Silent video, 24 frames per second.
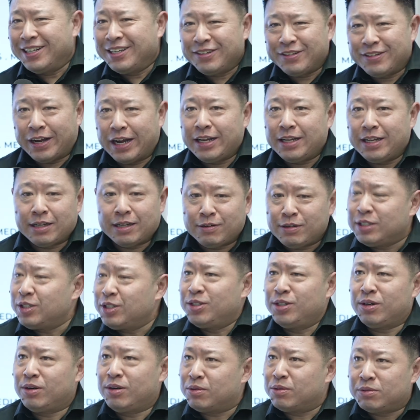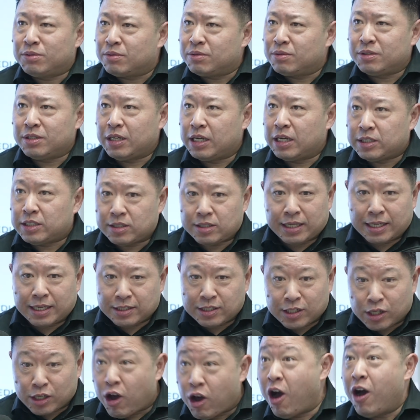Right? There is no, it's
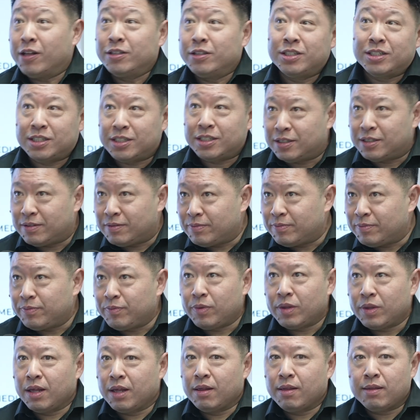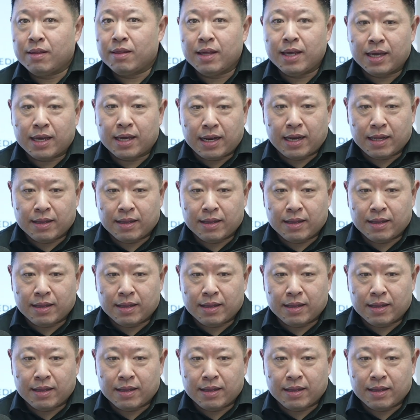a constant thing. And I